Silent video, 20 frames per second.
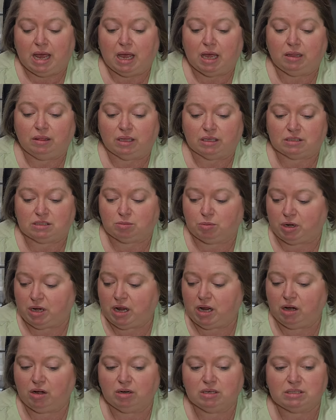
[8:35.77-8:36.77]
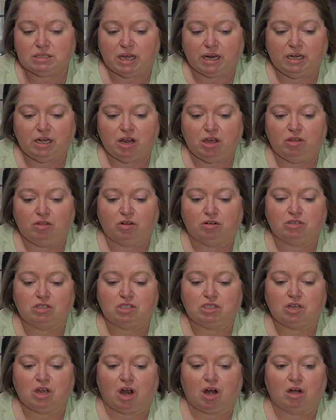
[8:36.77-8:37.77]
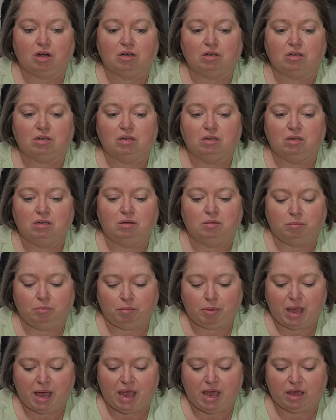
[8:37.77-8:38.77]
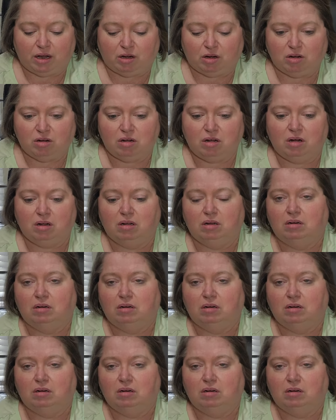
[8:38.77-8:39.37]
And this one here is another skirt pattern.